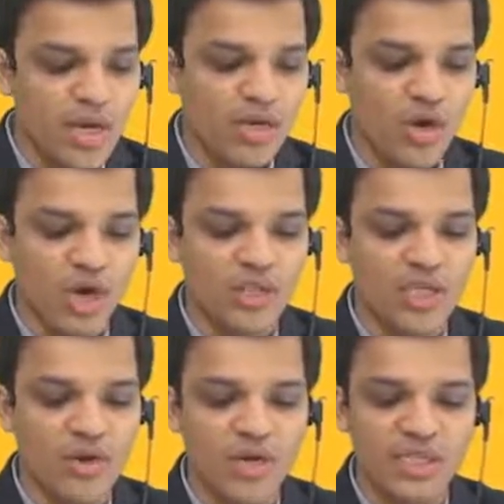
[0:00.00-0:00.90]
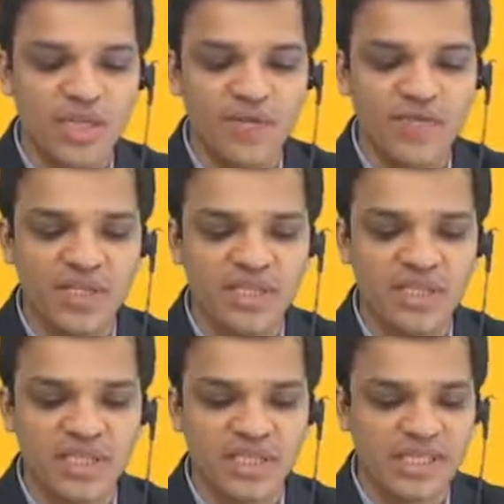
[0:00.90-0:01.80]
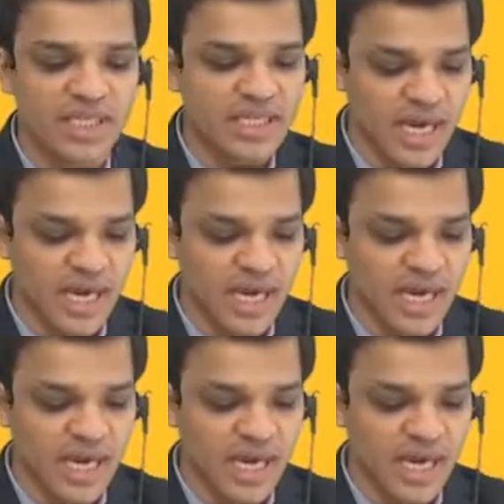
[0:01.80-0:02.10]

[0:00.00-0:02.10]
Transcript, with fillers: cost allocation difference in just in